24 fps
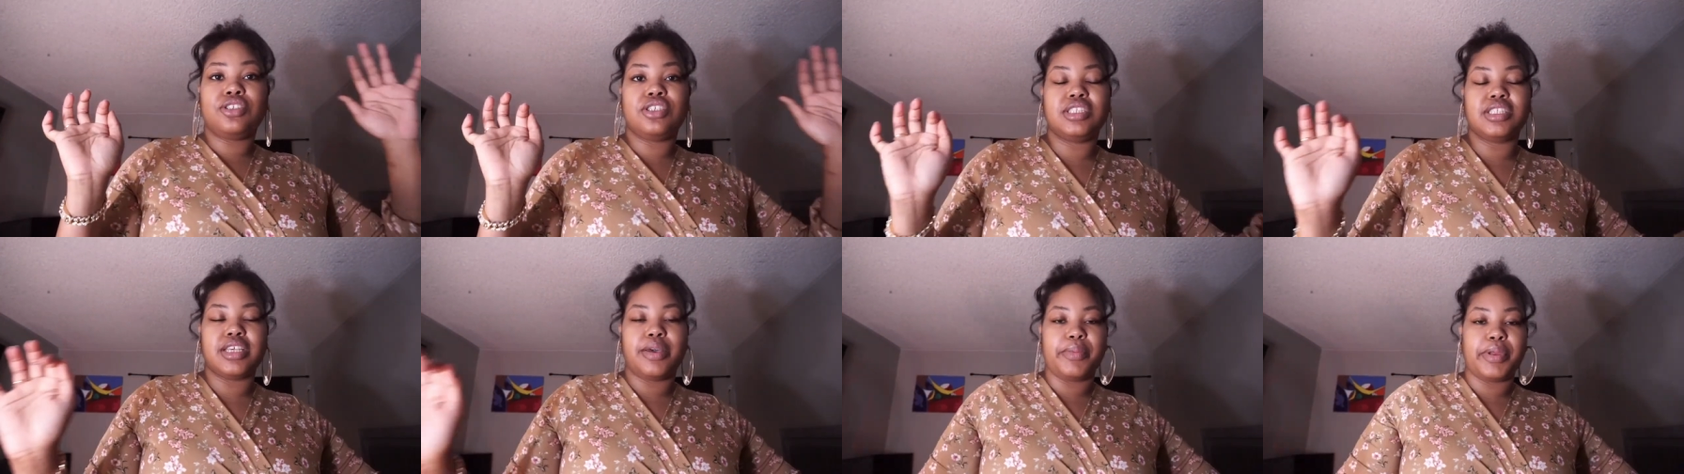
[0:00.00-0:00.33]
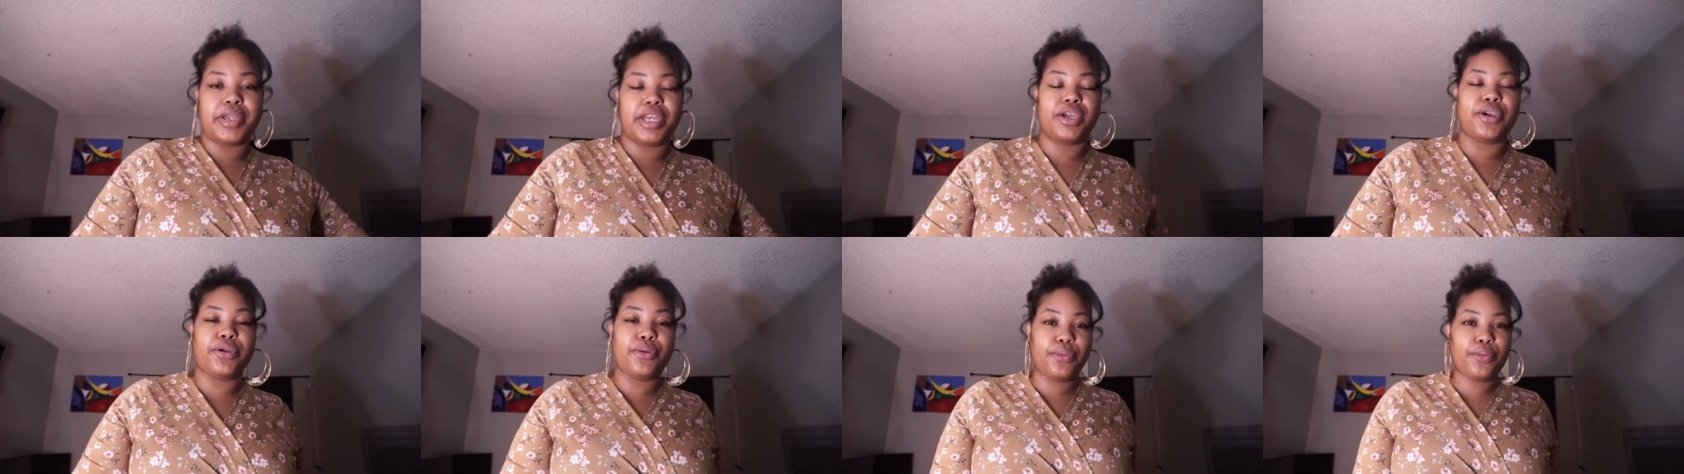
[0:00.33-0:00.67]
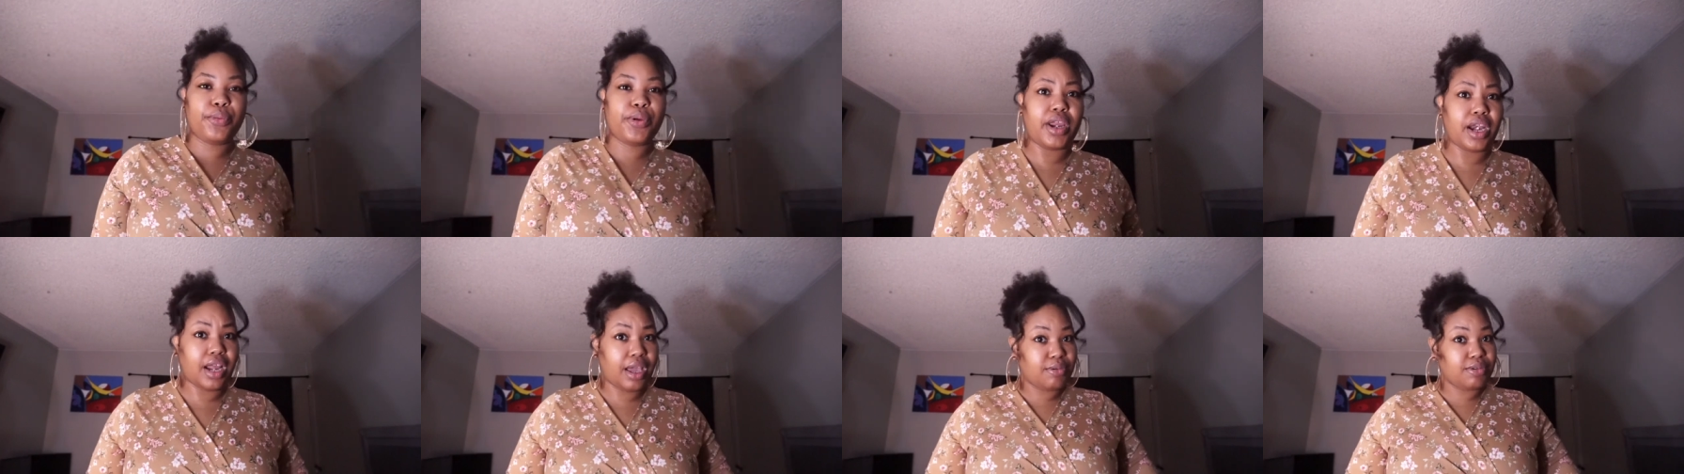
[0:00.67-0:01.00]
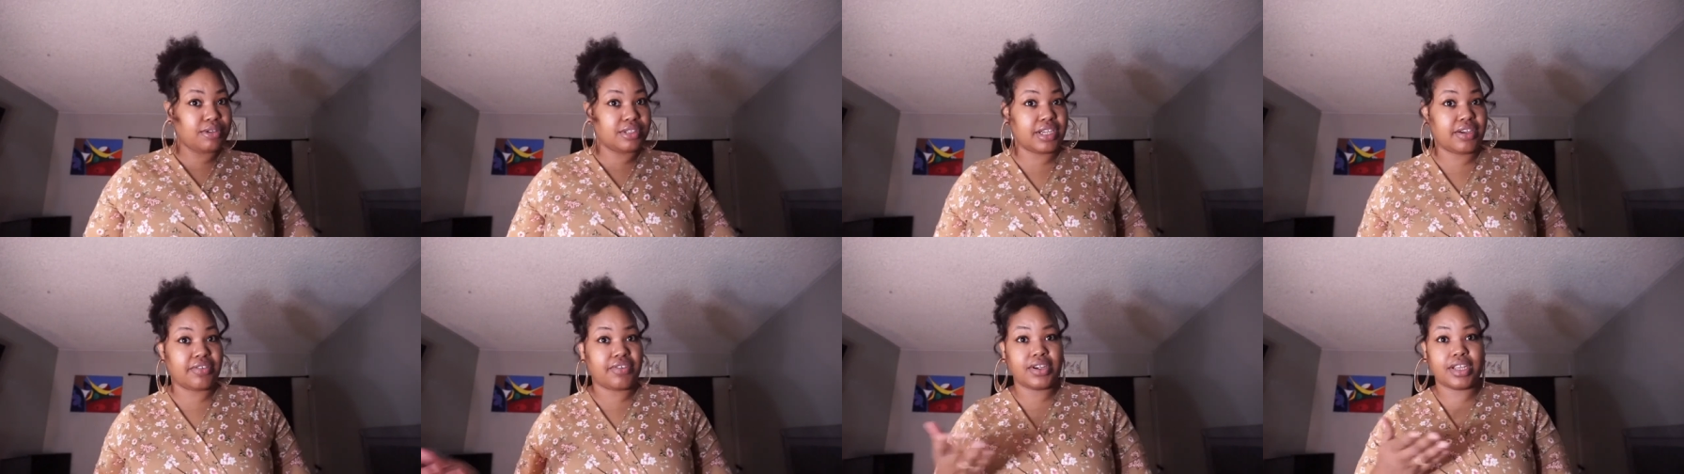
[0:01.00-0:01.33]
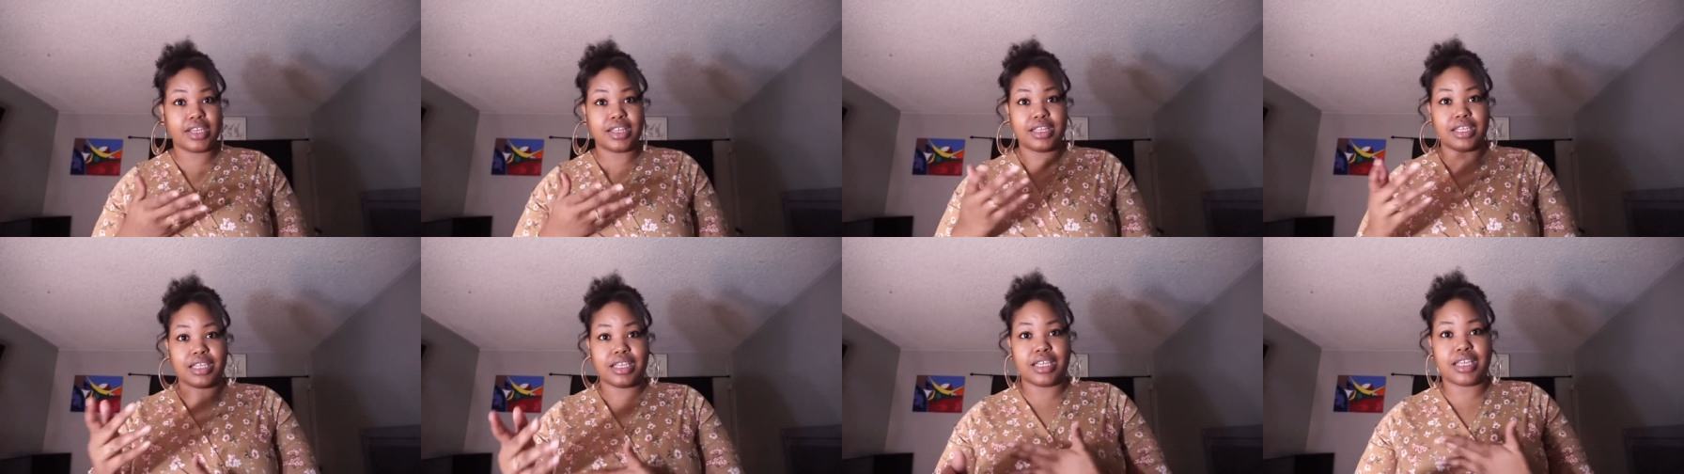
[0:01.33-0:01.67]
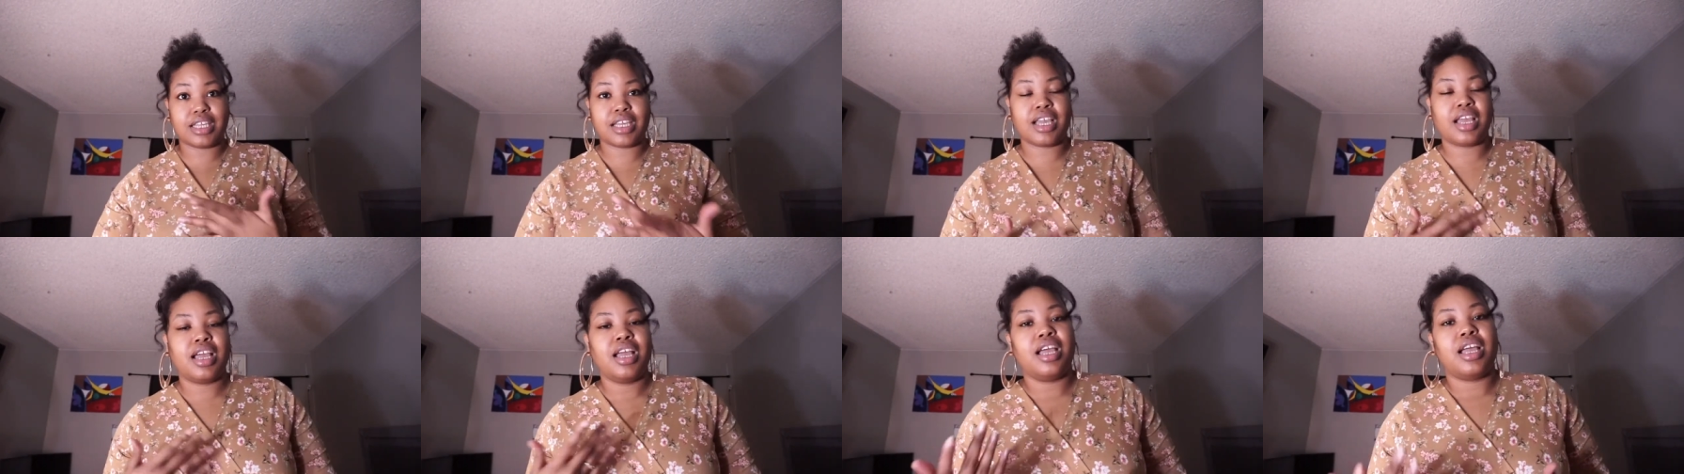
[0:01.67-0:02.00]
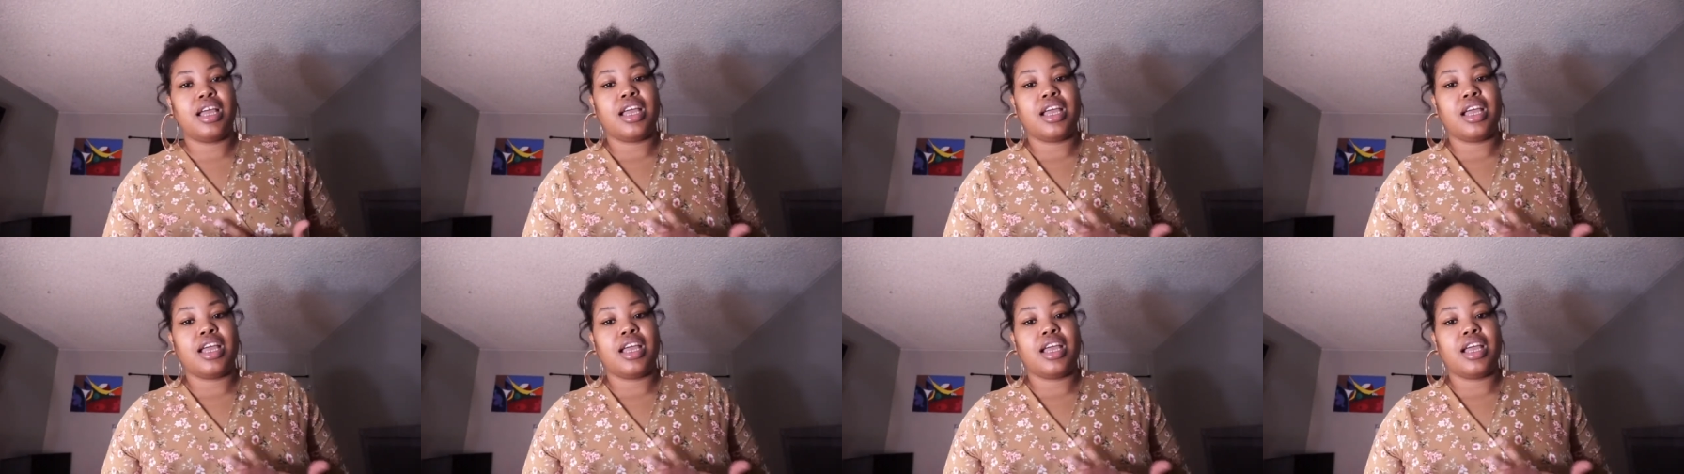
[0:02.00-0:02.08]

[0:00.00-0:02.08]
just let me know and I will definitely